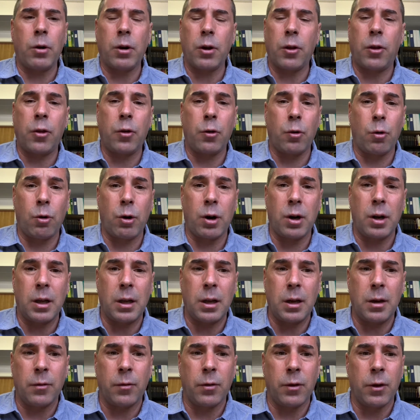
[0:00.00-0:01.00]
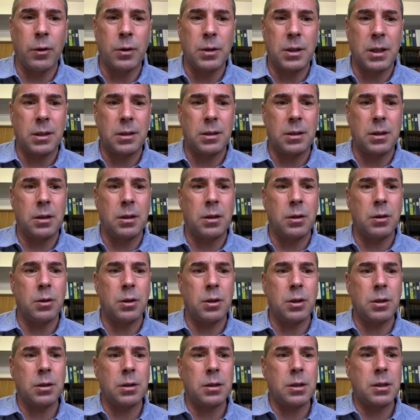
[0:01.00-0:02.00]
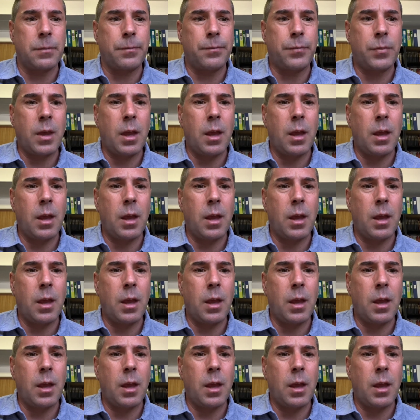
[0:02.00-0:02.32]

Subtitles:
and authority of those institutions.